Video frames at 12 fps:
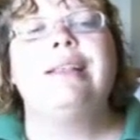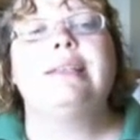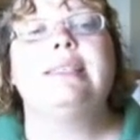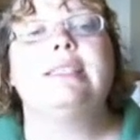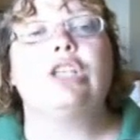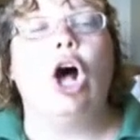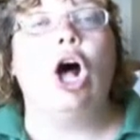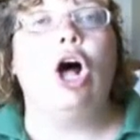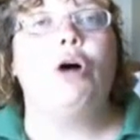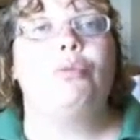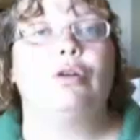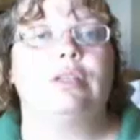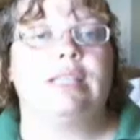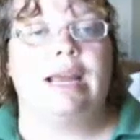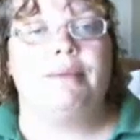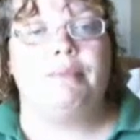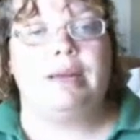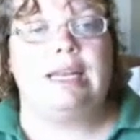This is all
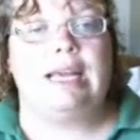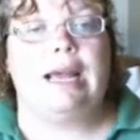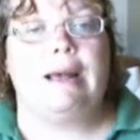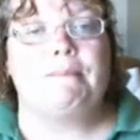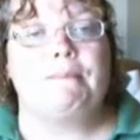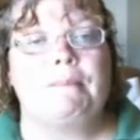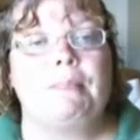multimedia.